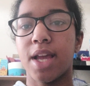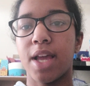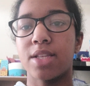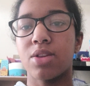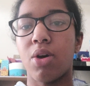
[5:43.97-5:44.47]

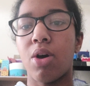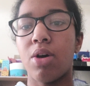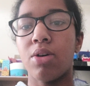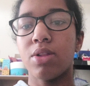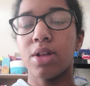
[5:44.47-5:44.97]
it's
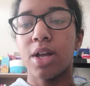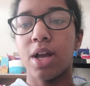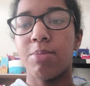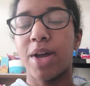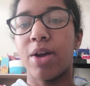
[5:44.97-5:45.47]
all
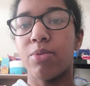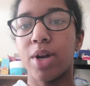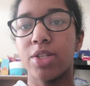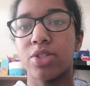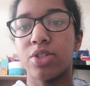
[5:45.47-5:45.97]
about
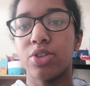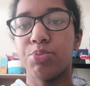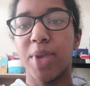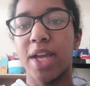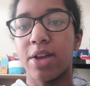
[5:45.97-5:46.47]
what you
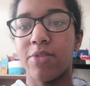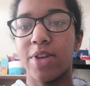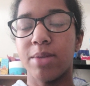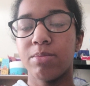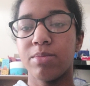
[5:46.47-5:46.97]
make of
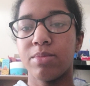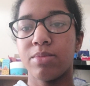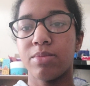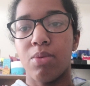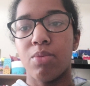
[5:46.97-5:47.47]
it.
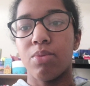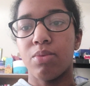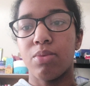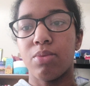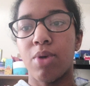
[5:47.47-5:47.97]

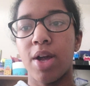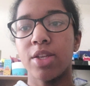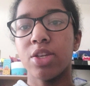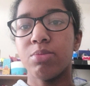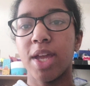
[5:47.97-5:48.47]

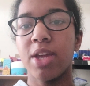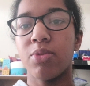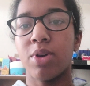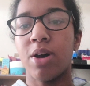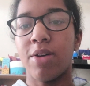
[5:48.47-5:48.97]
What you make
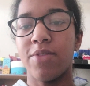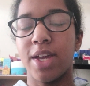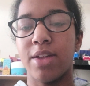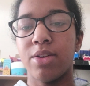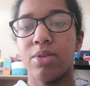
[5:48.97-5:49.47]
of
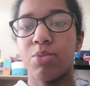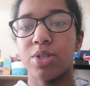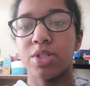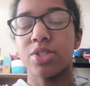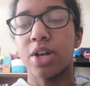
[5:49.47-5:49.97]
it
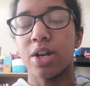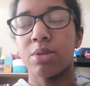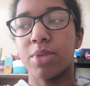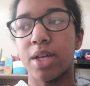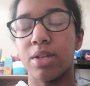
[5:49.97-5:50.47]
will
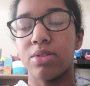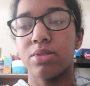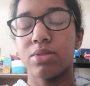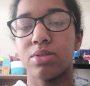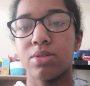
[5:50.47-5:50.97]
determine
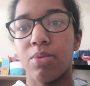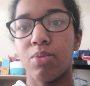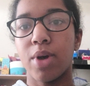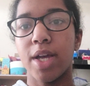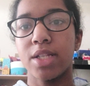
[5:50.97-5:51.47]

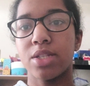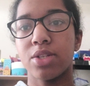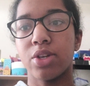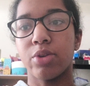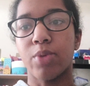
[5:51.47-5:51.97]
what
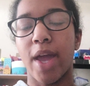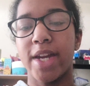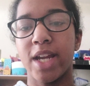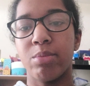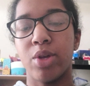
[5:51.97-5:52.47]
your
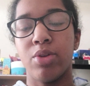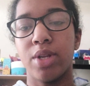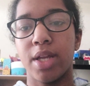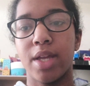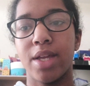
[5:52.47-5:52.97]
writing
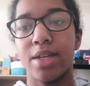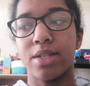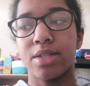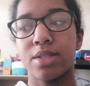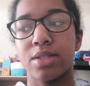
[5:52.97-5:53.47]
mood
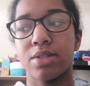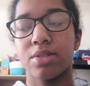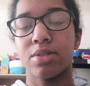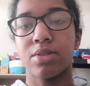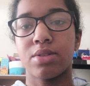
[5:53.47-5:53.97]
is.
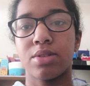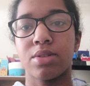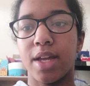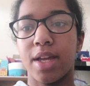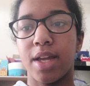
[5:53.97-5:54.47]

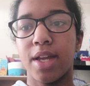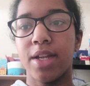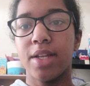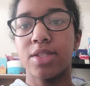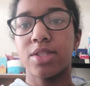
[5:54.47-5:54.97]
And
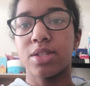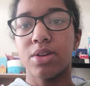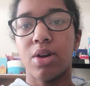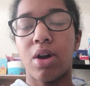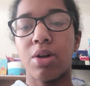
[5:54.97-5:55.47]
it's
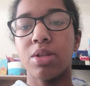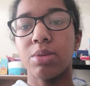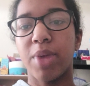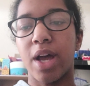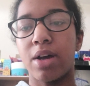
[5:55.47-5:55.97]
all
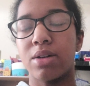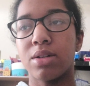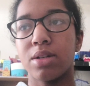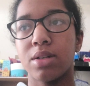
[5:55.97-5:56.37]
about